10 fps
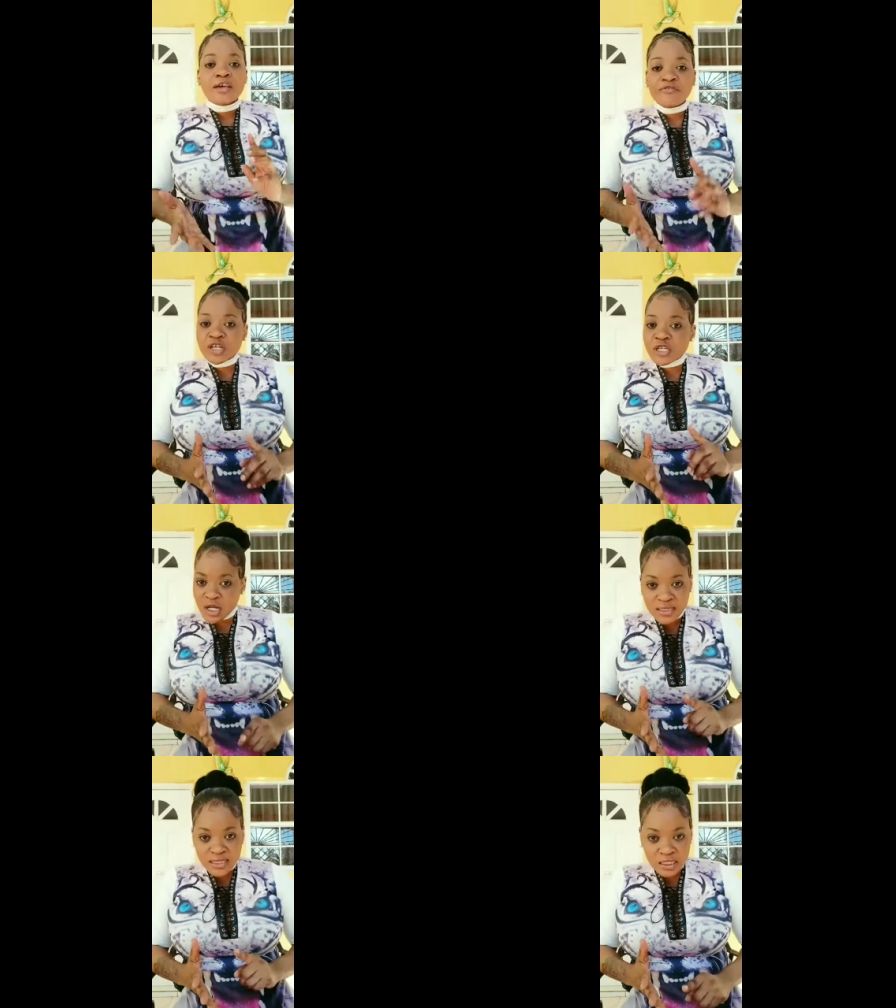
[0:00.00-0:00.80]

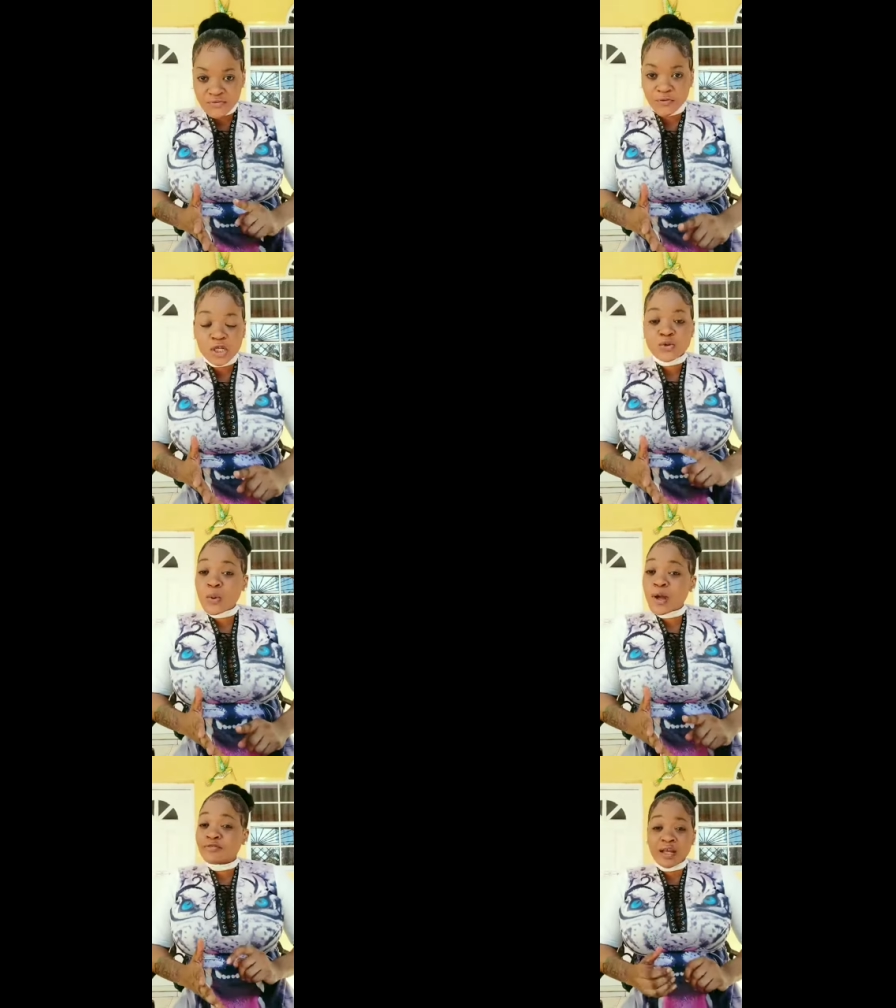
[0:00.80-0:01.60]
Ephesians 6 verse
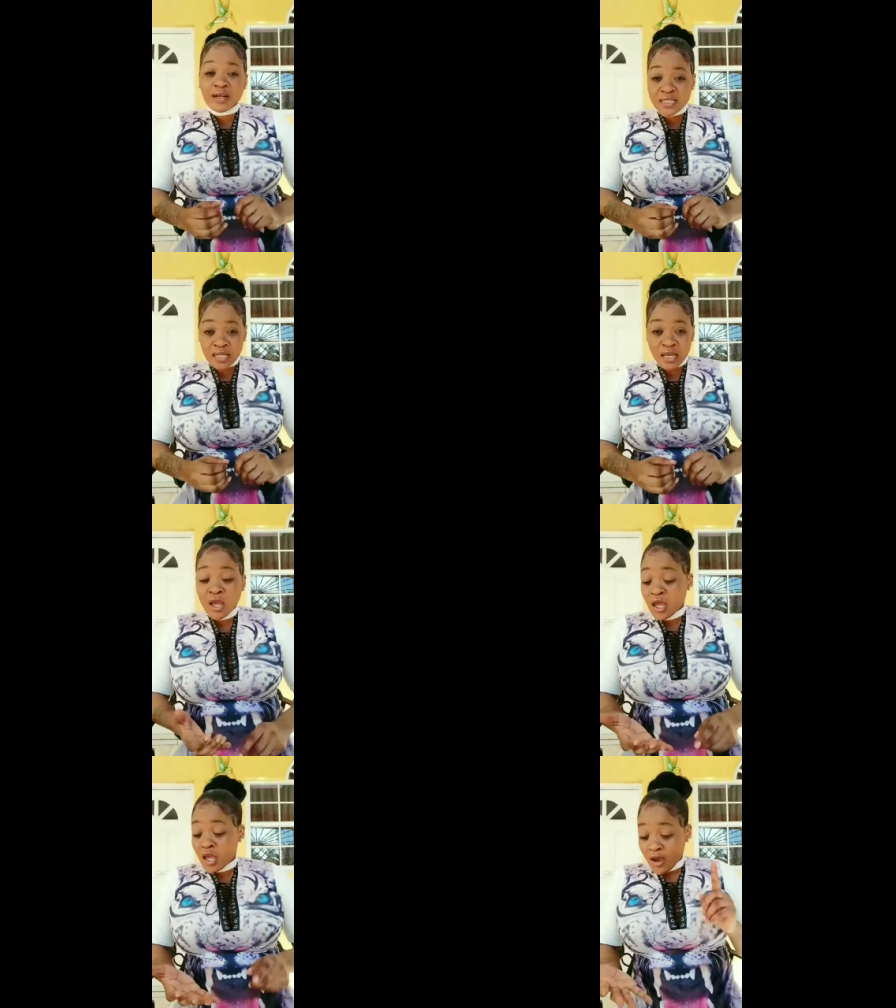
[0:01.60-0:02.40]
12 tell us, say,